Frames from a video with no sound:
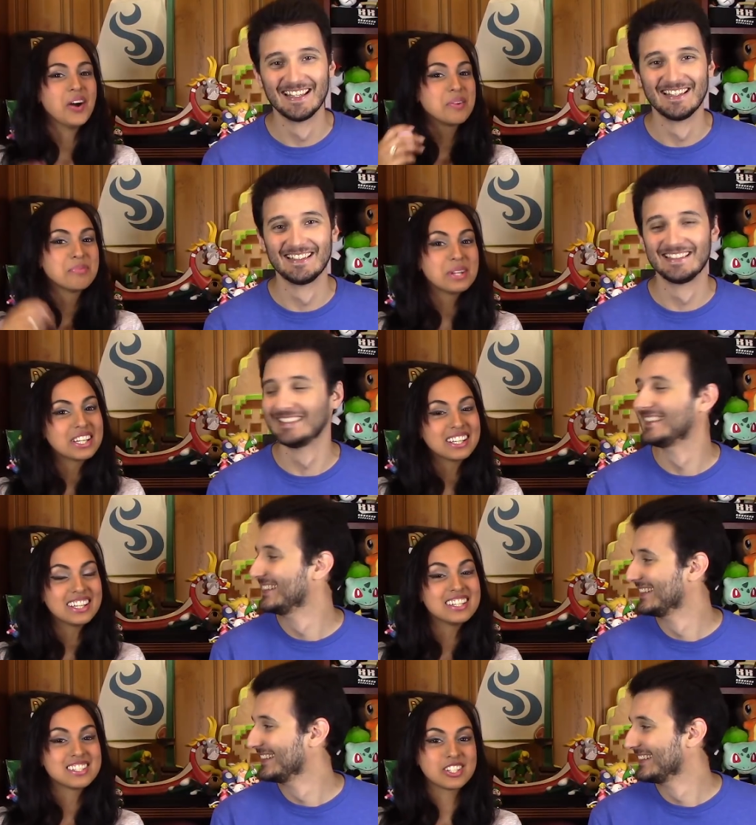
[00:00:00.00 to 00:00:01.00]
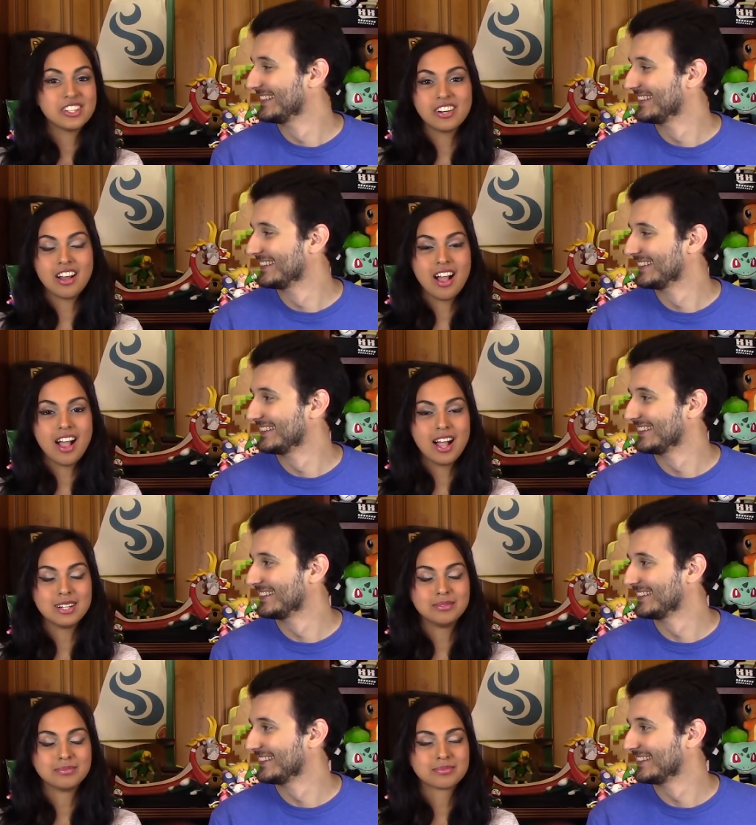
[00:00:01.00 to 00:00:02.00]
Speaker 1: or putting it into your
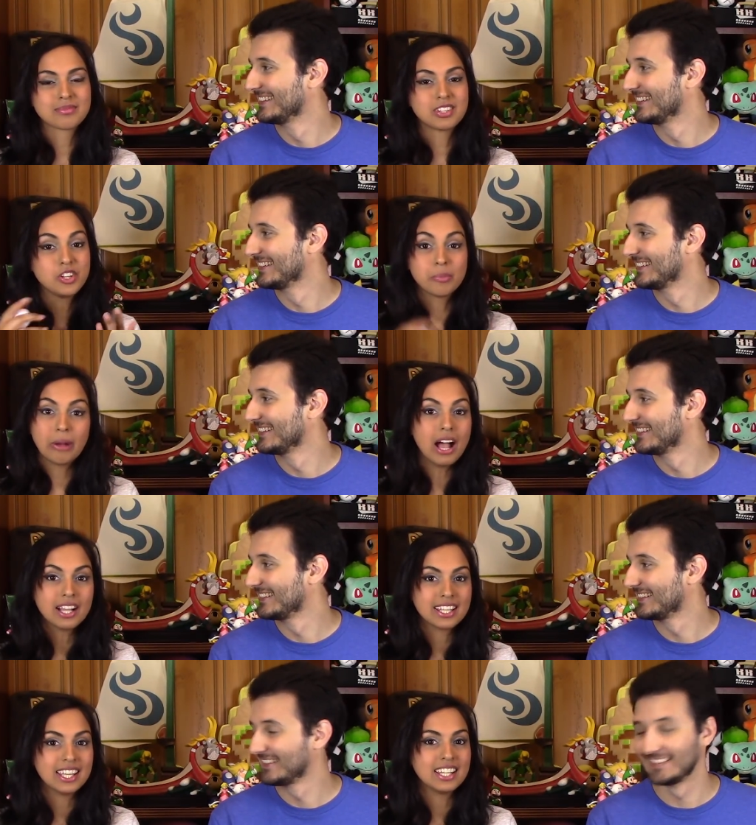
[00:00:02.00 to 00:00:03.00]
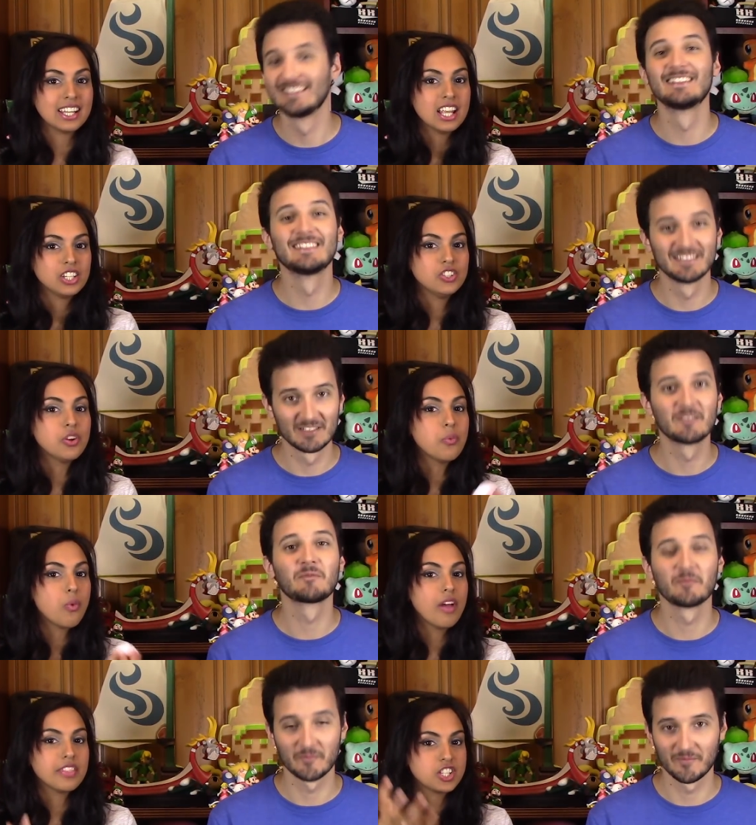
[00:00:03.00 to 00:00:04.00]
um, your pocket, you don't
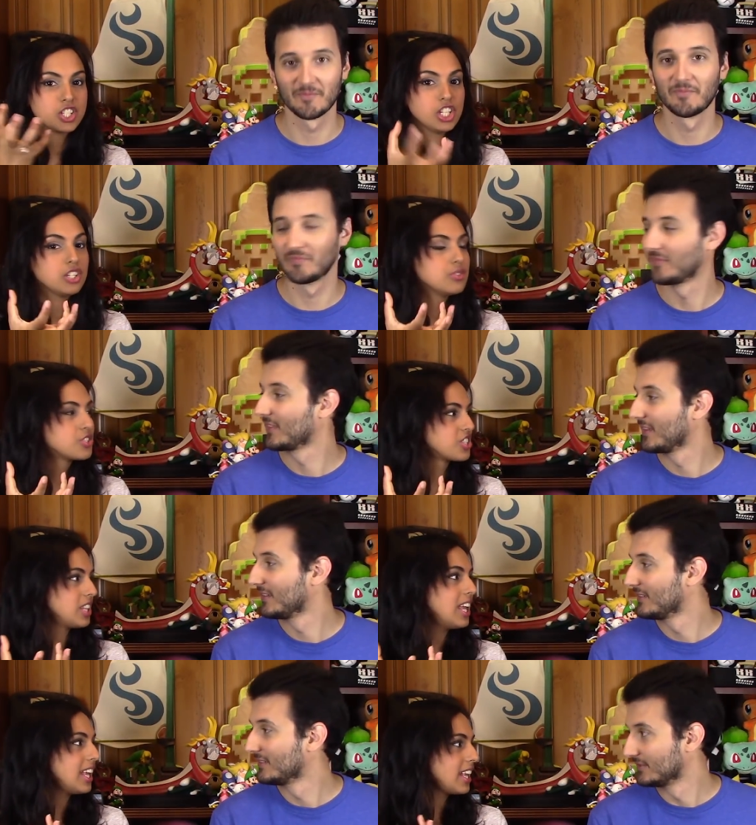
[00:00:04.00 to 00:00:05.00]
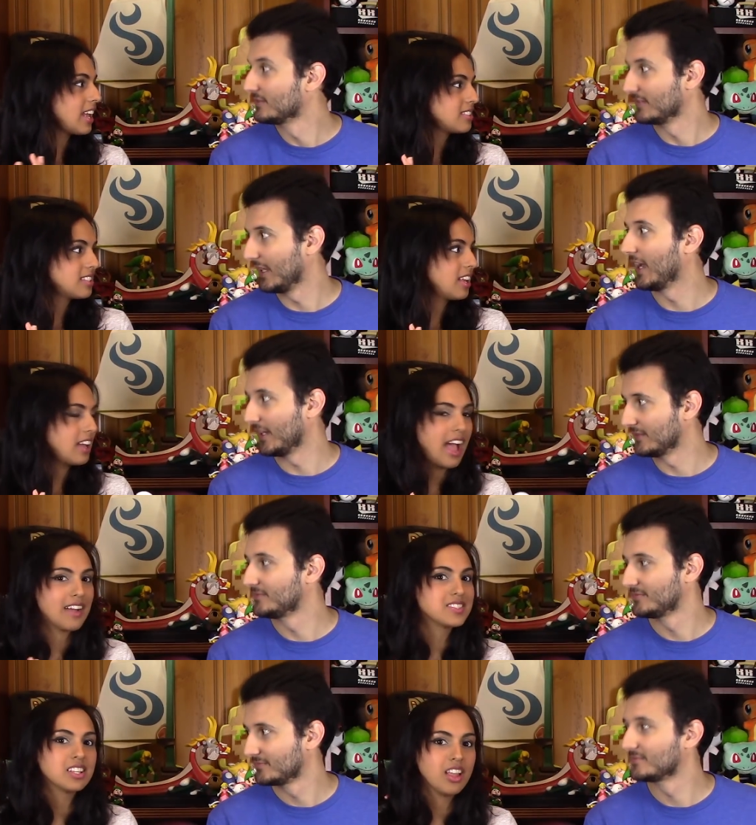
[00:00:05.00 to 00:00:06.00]
want this huge thing to yeah.
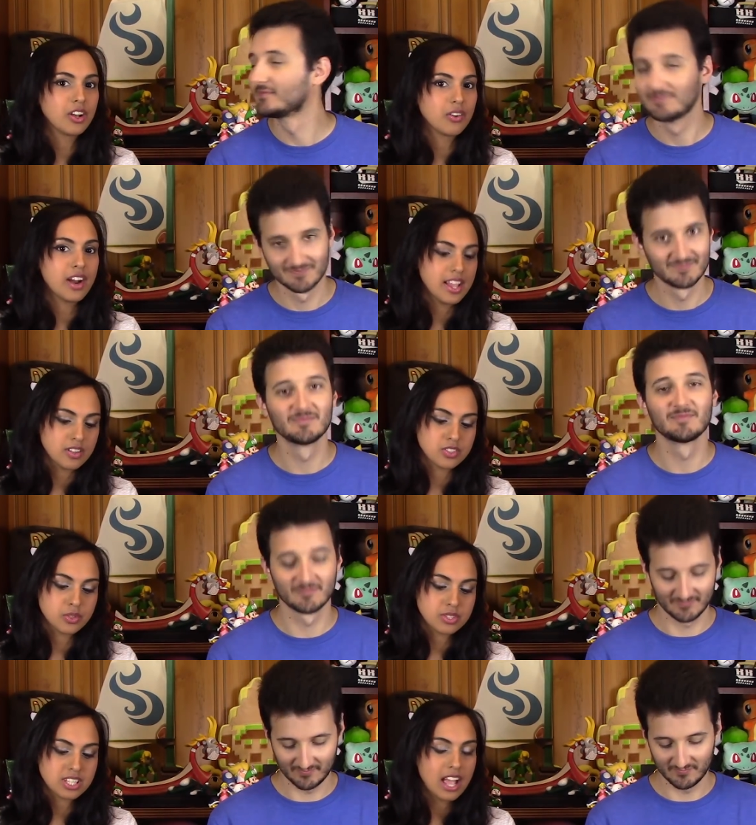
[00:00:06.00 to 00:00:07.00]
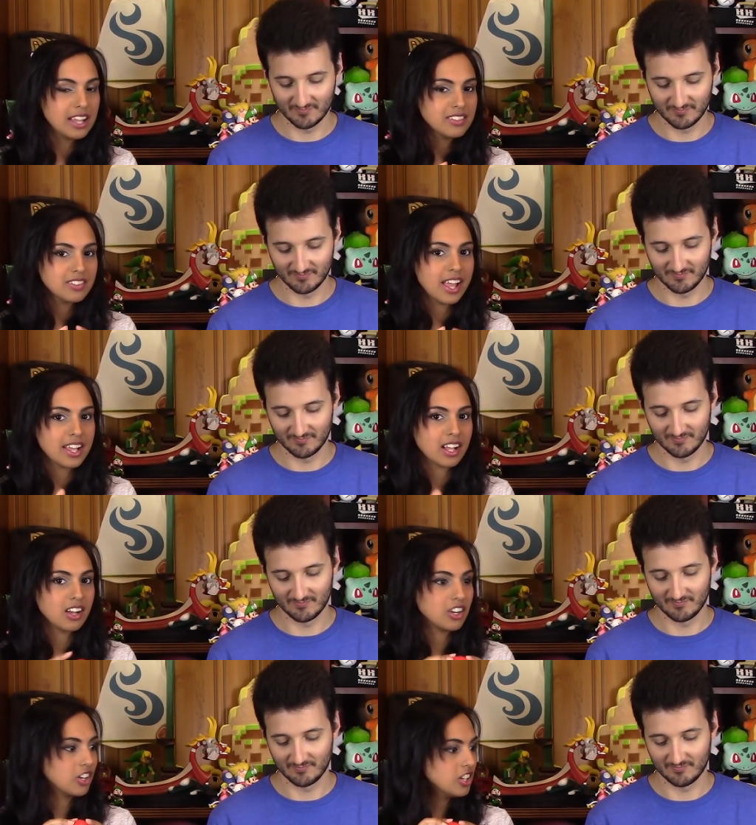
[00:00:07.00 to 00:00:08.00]
have to lug around. So it's kind of like a
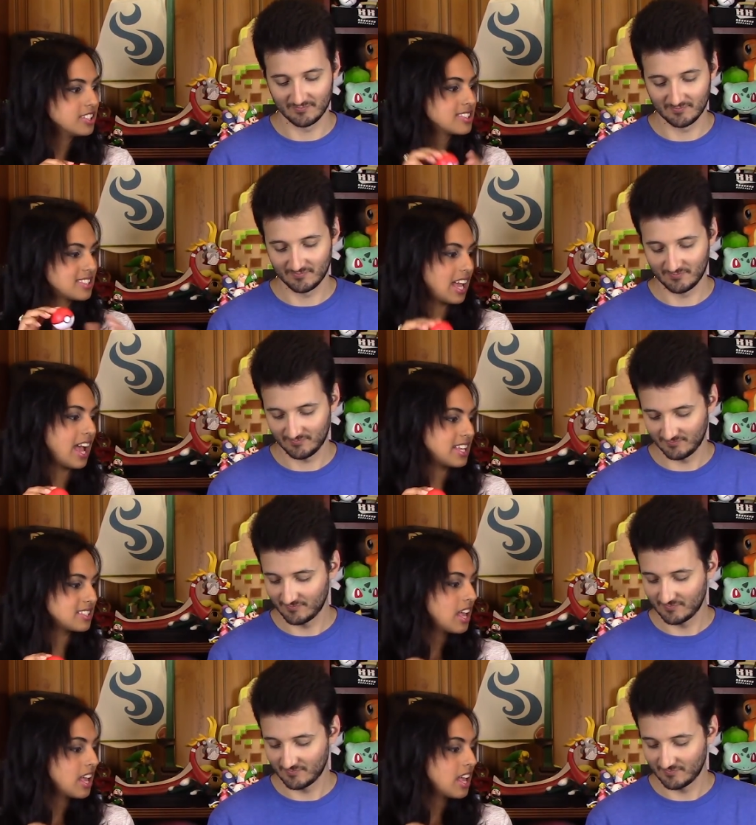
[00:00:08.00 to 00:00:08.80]
good size.